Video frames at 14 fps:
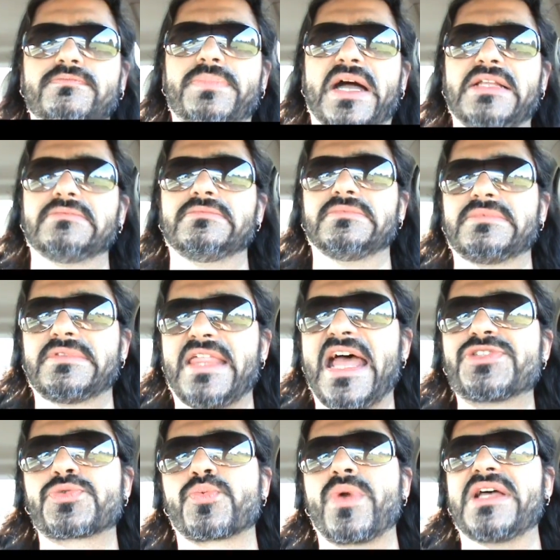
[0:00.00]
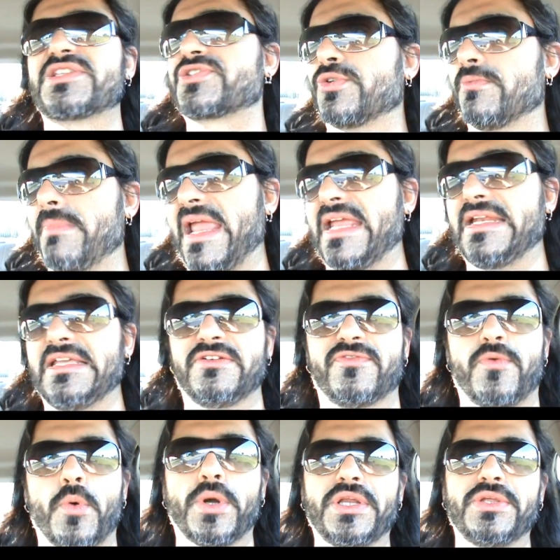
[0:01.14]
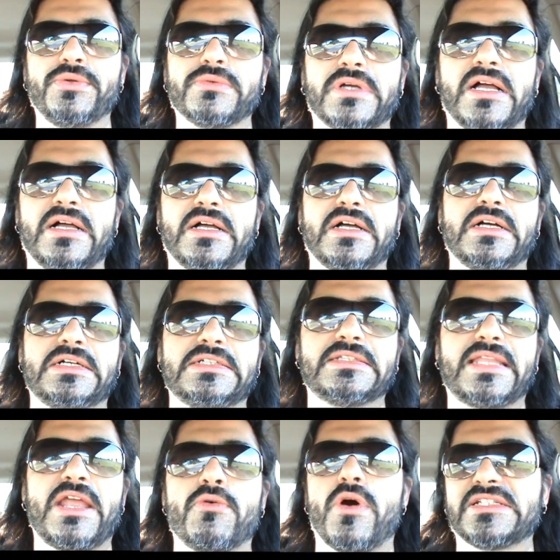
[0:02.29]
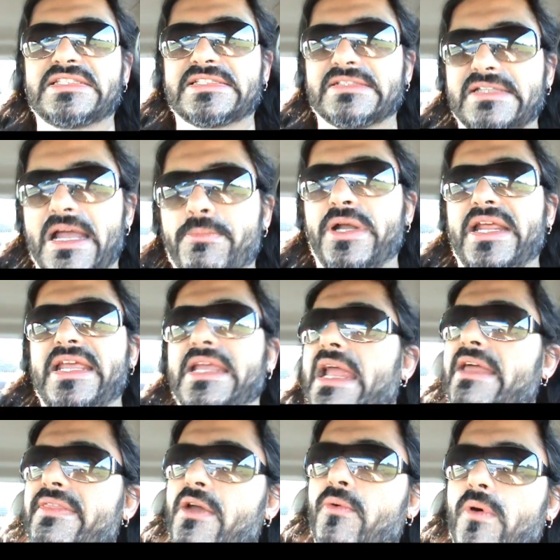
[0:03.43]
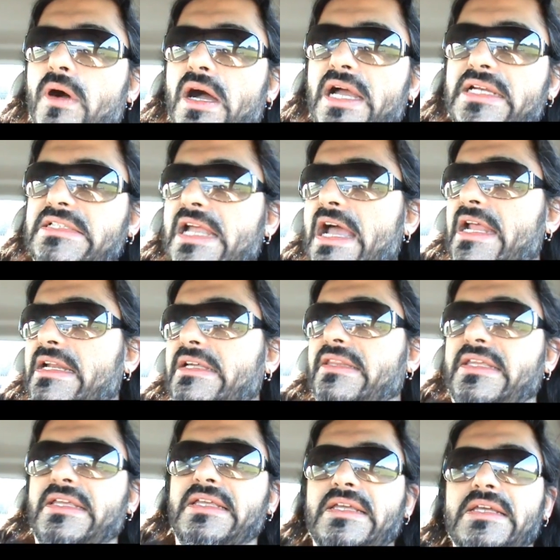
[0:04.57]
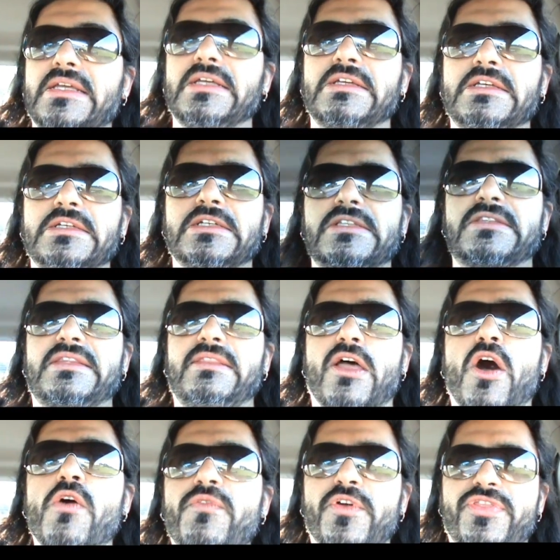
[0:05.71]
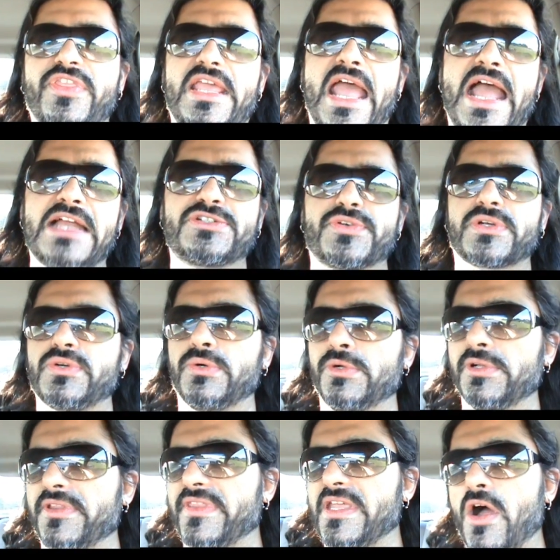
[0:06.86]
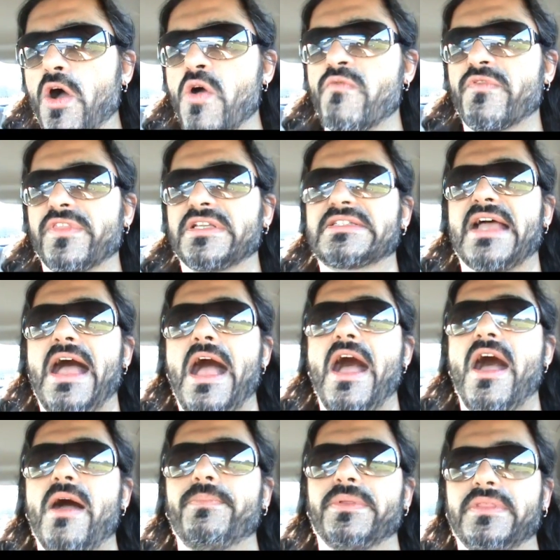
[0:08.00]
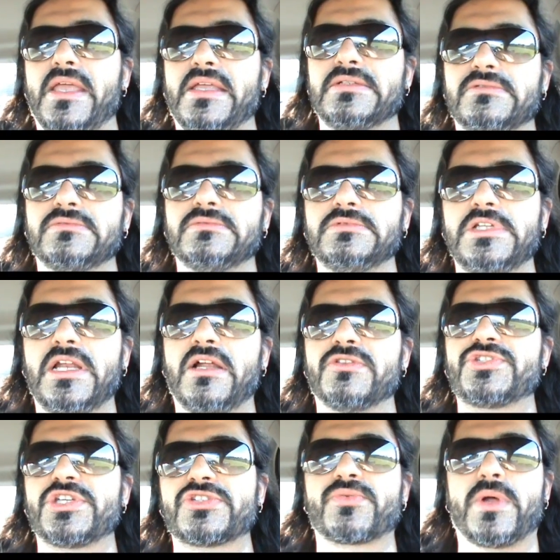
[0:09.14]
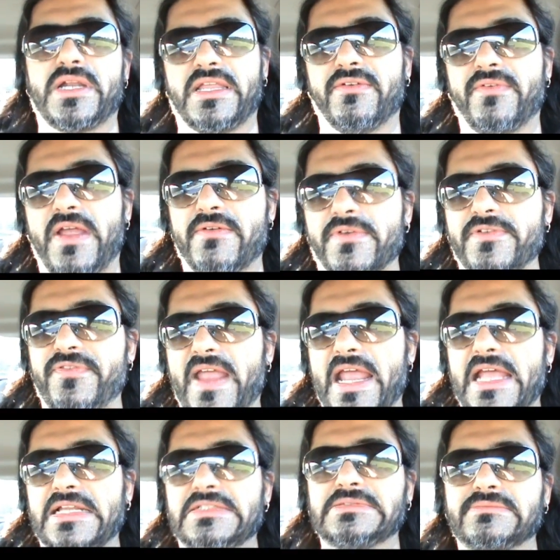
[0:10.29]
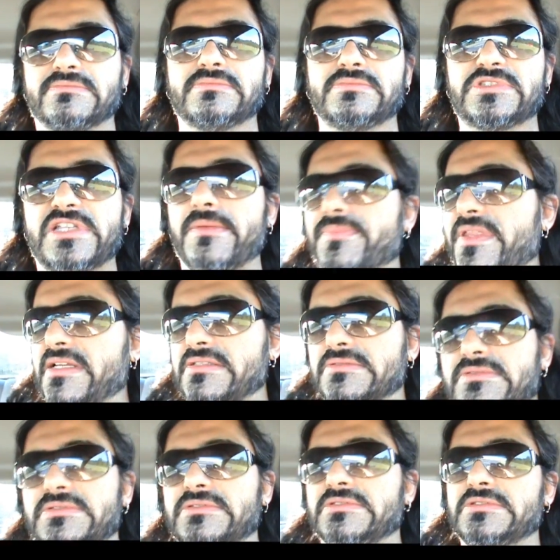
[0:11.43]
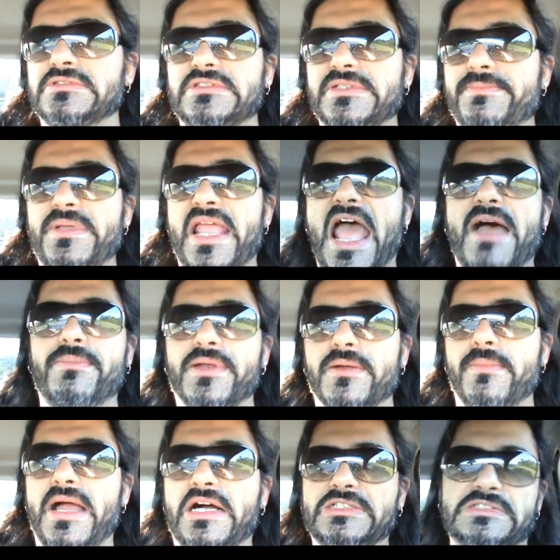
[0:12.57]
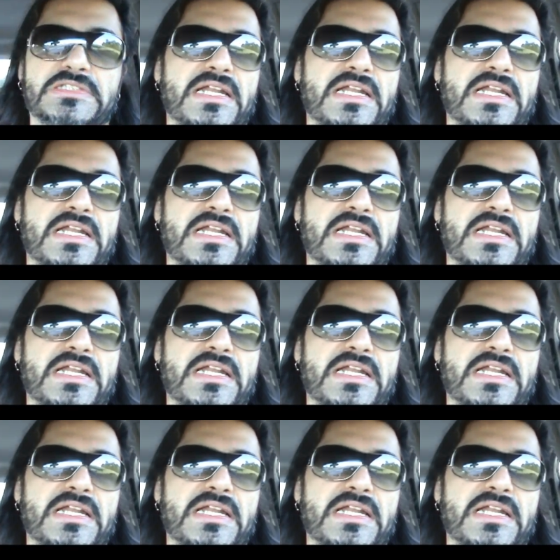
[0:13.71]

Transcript: But that's WrestleMania for you. They want celebrity, and they want kind of the over theatrical and the over the top, and they just want to give every fan something to be happy about.